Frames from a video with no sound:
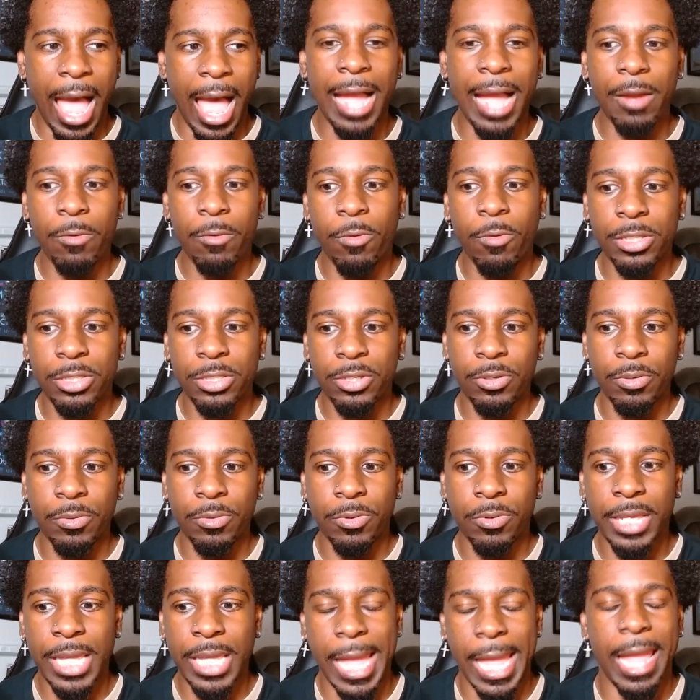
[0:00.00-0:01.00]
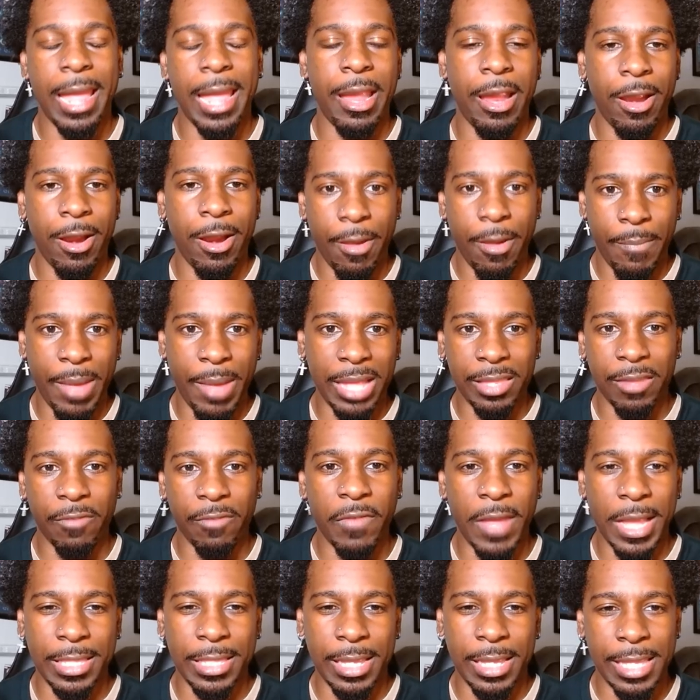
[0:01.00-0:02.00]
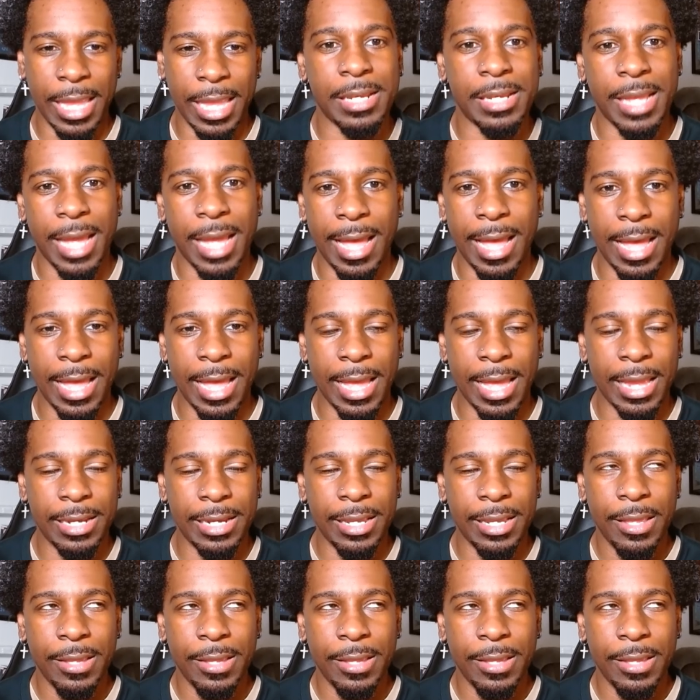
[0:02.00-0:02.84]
I want to care about the fact that they died.